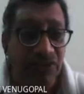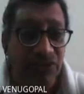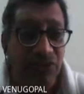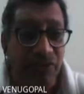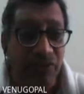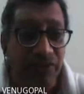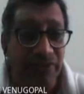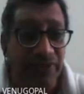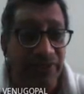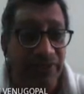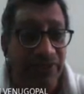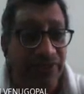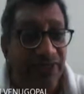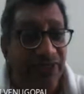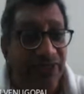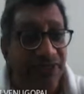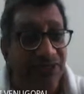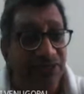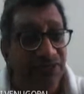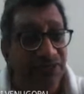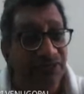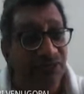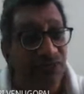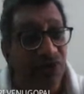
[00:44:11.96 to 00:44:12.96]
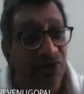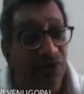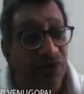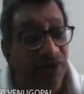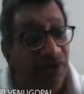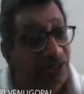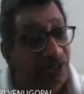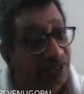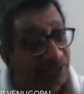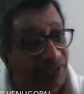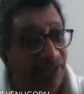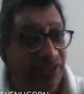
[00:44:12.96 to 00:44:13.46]
So it is
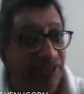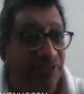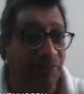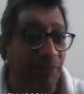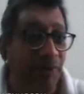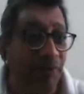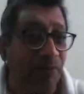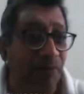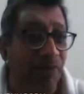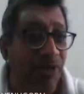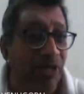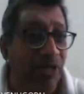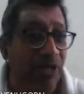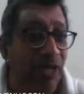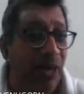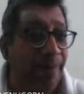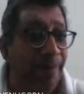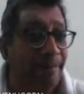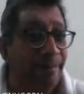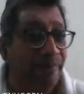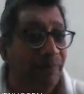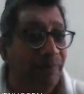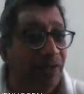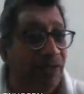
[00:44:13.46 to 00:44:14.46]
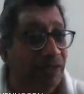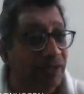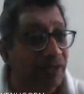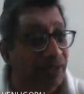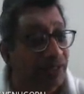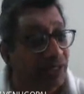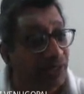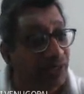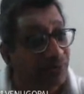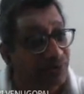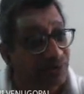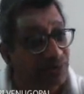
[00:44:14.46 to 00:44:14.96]
for next experiment,
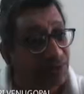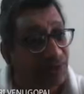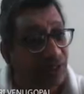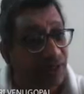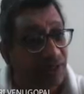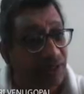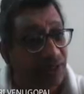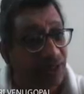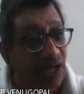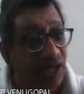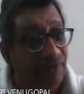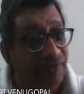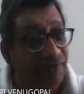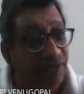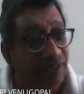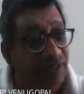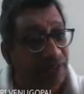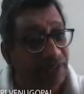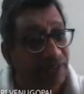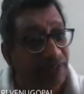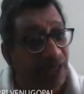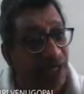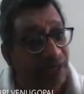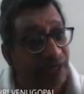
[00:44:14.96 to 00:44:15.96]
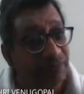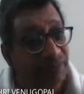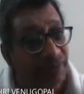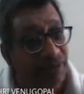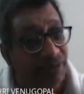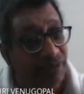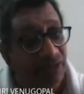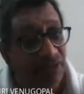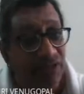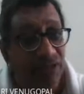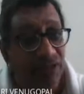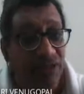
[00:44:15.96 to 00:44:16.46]
it gives that the average time
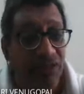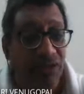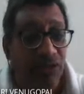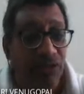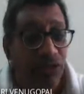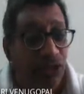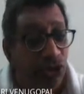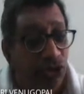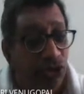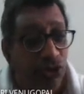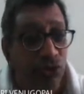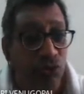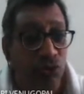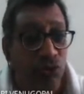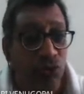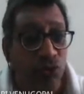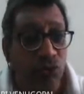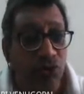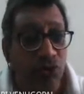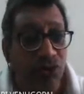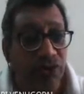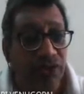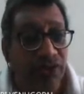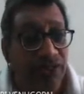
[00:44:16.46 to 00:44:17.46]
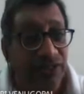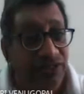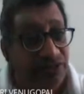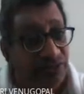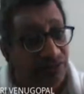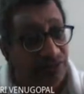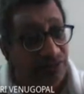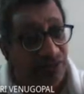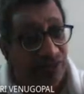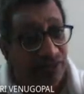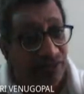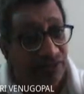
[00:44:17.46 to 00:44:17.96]
in Q is
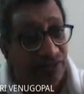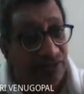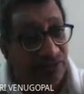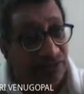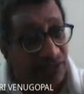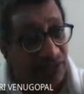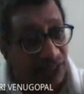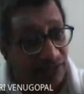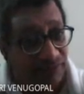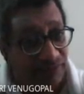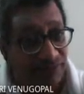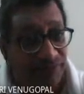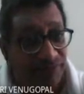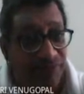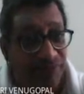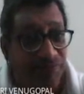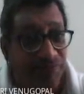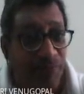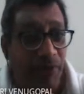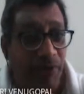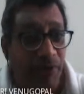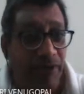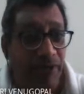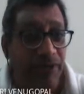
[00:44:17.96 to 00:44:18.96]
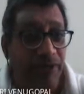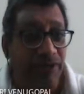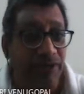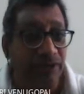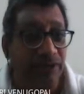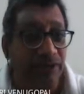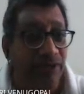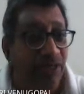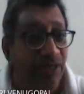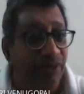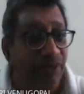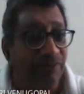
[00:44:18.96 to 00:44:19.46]
the
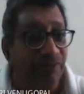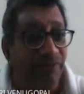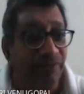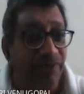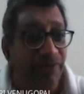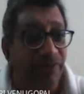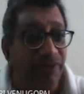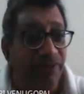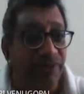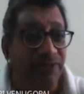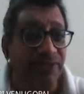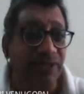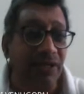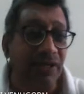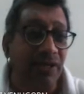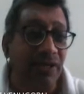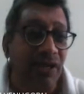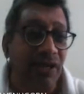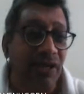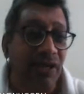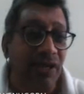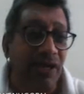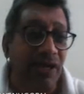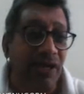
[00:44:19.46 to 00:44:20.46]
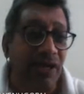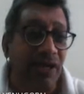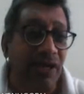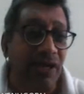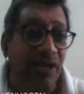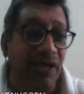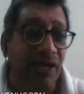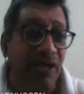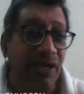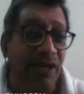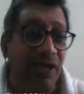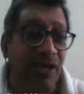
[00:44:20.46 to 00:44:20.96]
10.3 minutes and
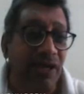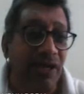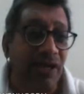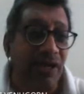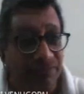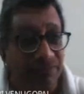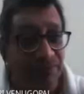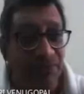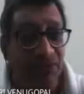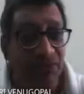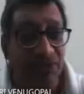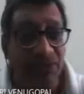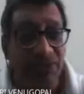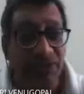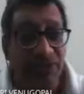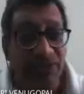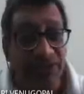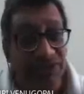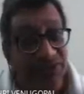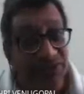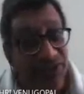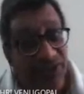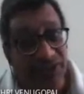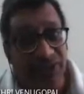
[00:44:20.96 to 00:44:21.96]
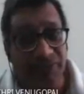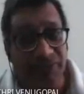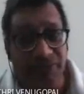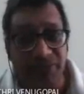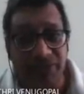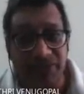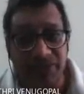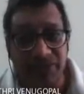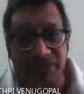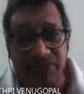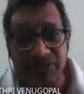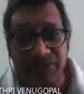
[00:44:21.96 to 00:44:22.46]
average time in the system
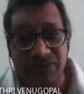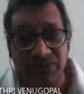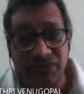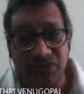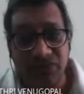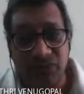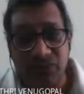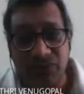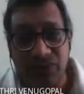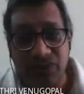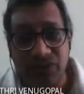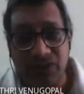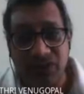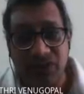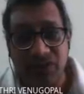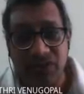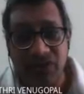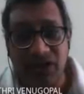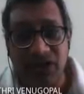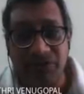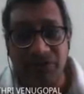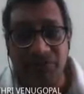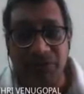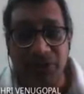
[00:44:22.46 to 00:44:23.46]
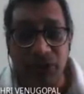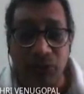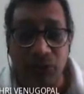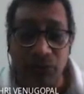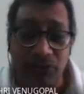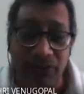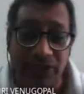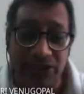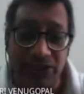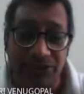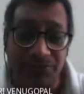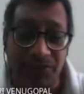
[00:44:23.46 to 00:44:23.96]
is 30 minutes. Okay?
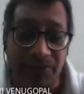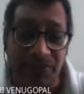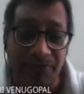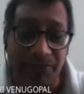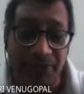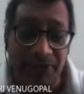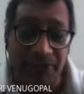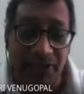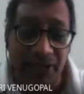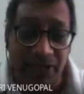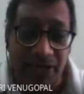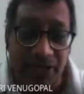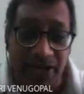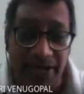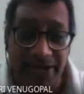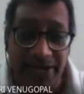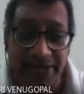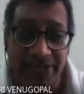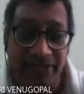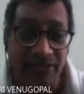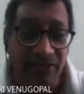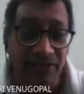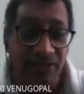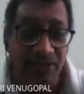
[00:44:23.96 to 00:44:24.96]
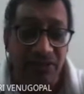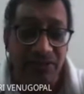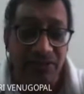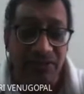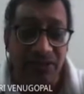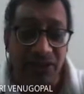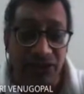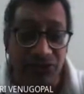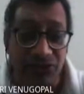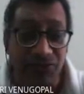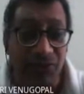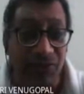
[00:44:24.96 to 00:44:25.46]
Let me do the experiment
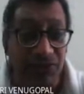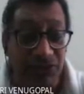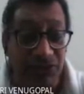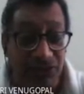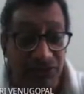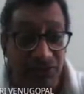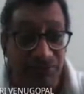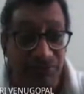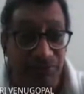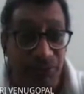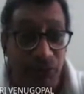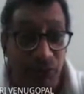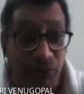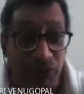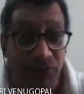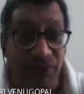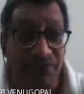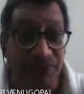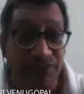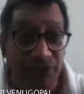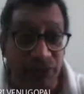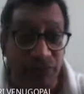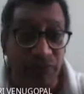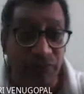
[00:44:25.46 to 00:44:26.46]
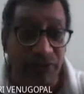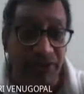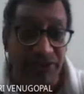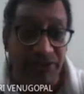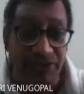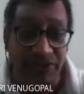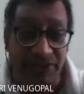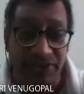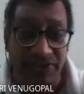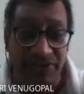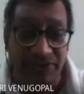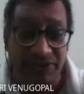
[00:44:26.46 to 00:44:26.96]
again. That's what the beauty of
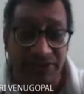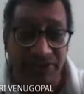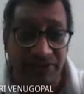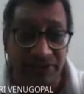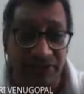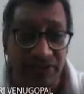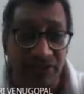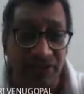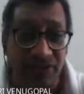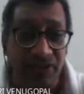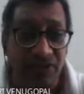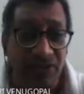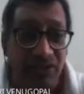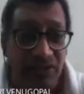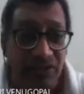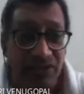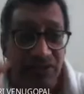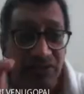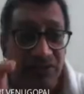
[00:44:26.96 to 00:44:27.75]
simulation is this.